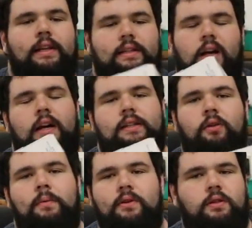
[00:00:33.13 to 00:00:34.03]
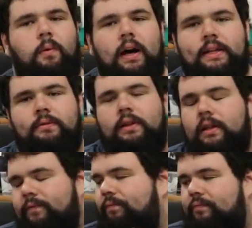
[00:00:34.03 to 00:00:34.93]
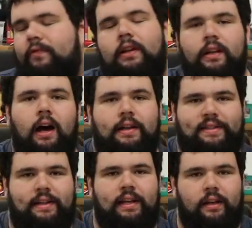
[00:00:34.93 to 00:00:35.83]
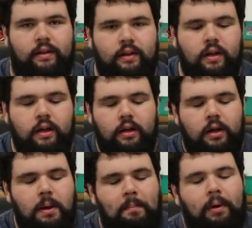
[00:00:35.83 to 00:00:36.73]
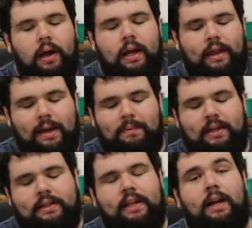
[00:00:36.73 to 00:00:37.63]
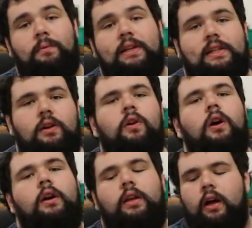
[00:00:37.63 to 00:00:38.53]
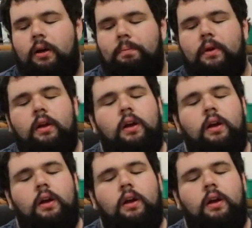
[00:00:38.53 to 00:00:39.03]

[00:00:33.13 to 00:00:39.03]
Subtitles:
This cost almost twice what the fucking Datsun did. But that being said, we're still hooked up.